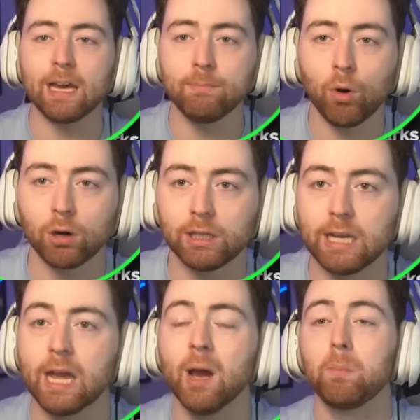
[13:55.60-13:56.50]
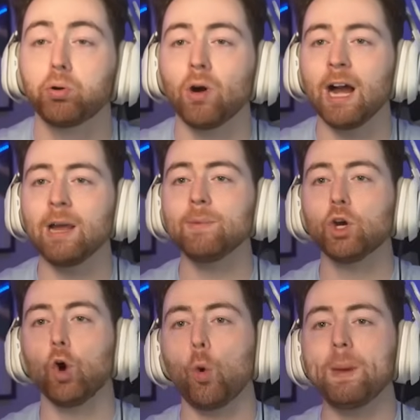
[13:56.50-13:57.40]
Marley, Prime
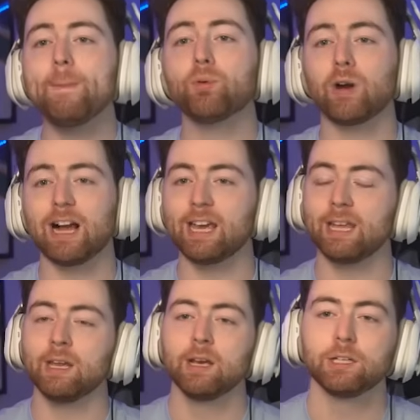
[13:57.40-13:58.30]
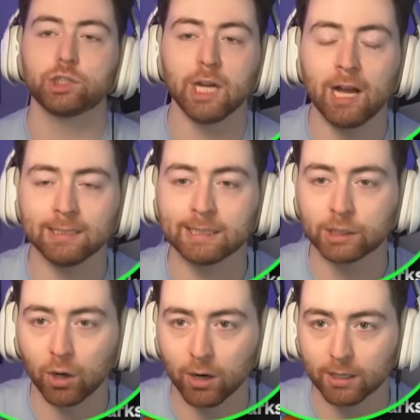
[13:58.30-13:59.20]
Kobe Bryant, John
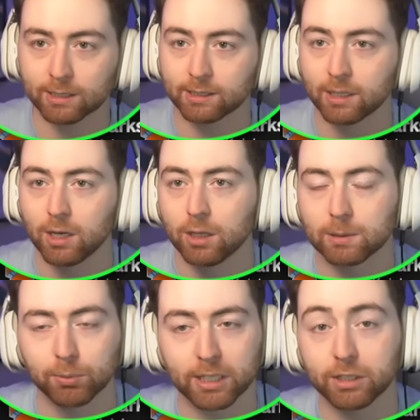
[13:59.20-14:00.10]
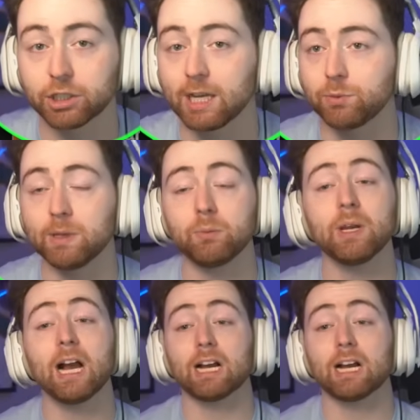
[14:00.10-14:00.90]
Starks, some pretty good shades. We got